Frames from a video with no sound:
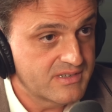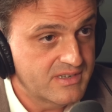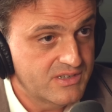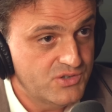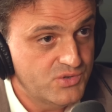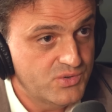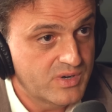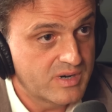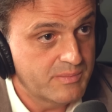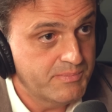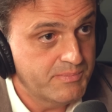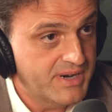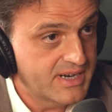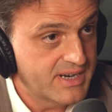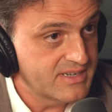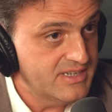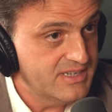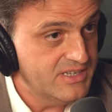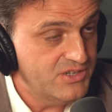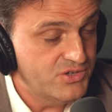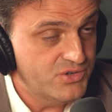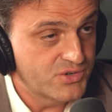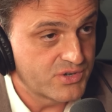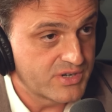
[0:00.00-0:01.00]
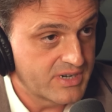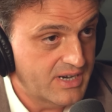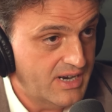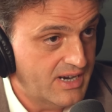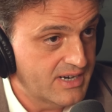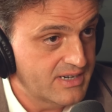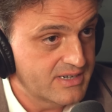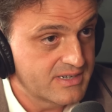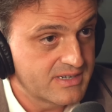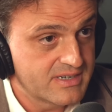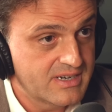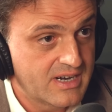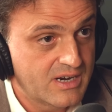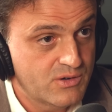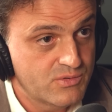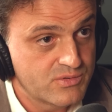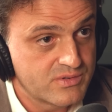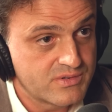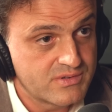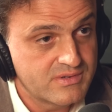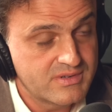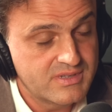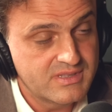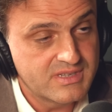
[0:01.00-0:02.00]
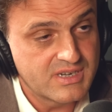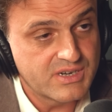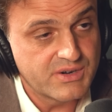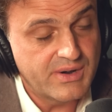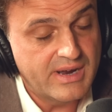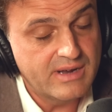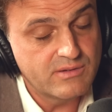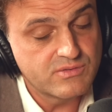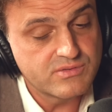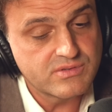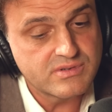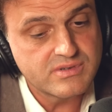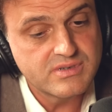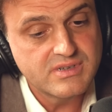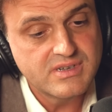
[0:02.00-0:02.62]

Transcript: and you are parking your car ground in the ground,